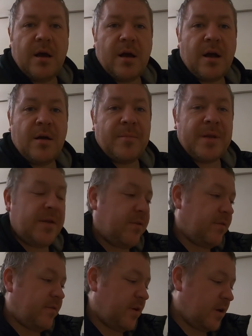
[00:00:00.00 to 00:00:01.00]
I can't believe
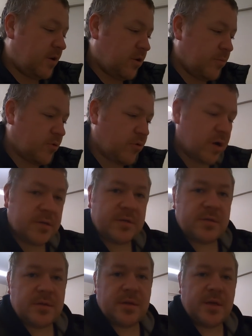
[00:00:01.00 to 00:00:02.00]
I've uh, come
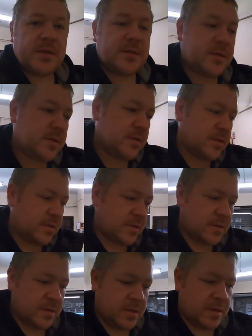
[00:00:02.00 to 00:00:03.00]
across this,
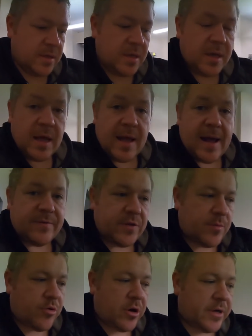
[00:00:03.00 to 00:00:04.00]
and for
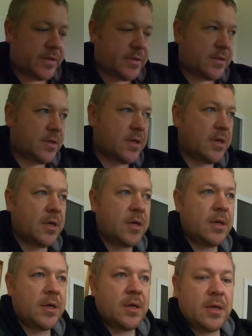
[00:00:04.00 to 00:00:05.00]
the price,
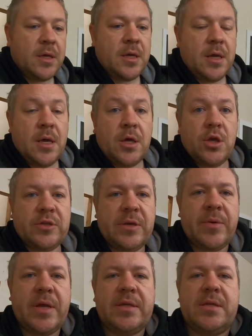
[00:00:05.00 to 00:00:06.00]
you'll
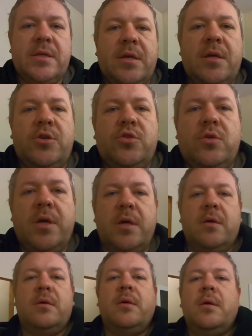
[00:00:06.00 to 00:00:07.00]
see what it is shortly.
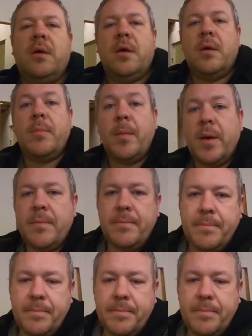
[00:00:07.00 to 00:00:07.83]
Bye bye.